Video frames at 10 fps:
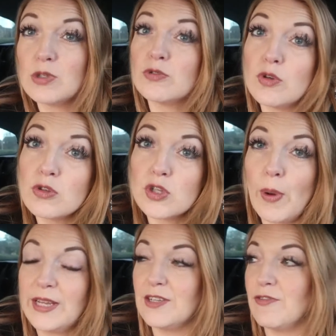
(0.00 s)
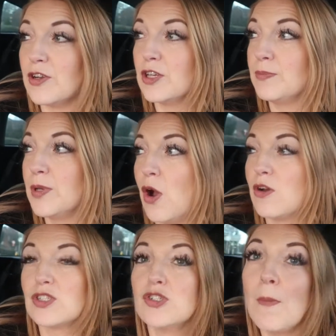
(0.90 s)
which was also quite difficult
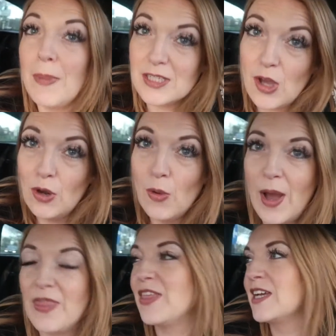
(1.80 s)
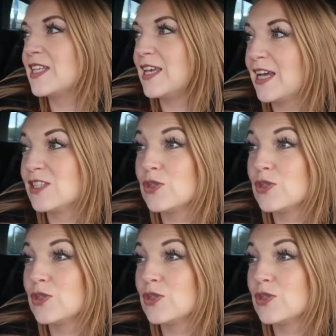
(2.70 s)
because numbers are low and things like that.